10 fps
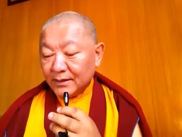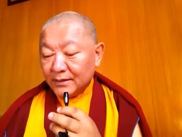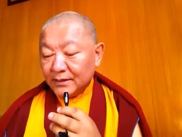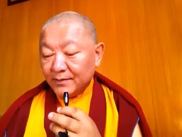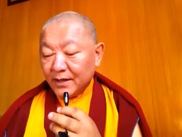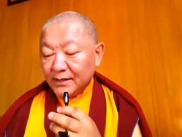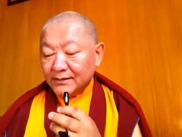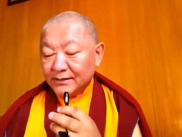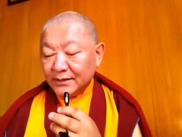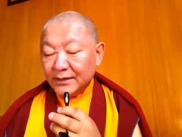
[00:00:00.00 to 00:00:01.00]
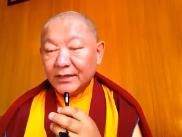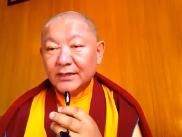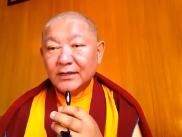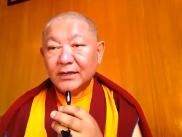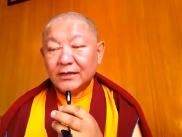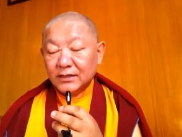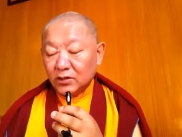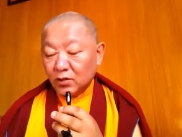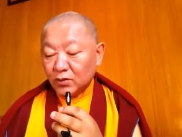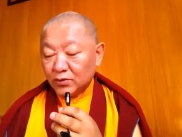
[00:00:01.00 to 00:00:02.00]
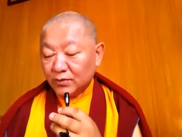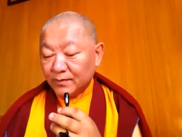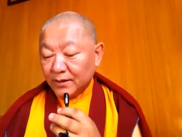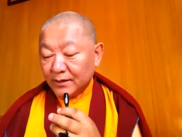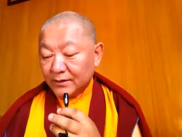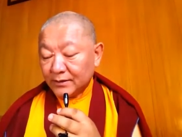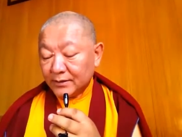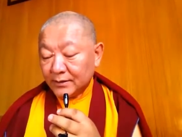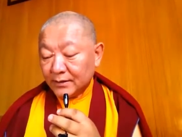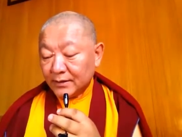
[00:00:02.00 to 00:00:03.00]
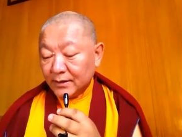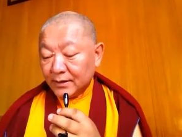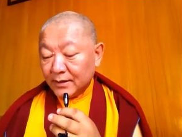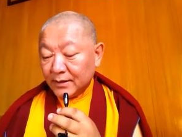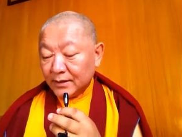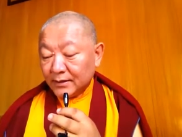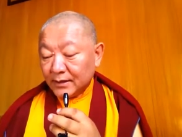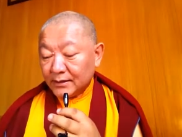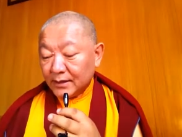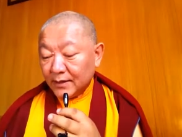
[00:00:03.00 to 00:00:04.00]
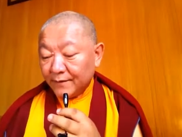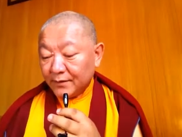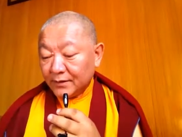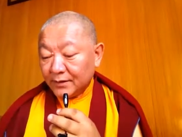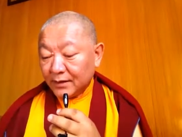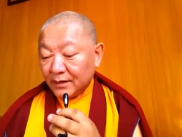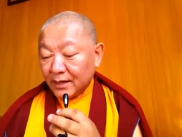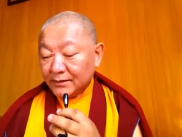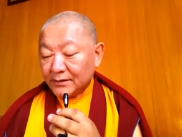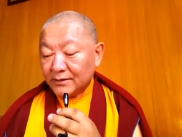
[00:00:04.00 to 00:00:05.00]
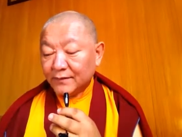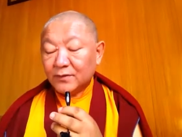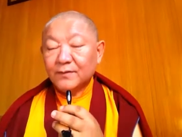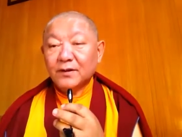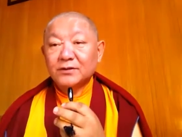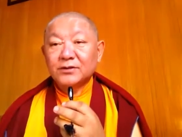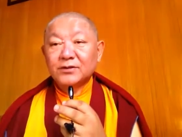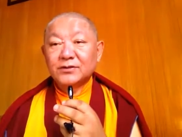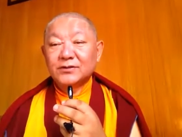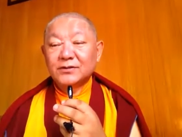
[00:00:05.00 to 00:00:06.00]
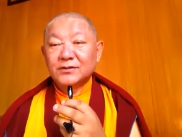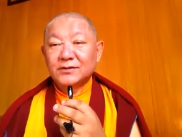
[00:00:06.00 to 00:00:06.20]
remain serene and call to mind that everything arises from conditions.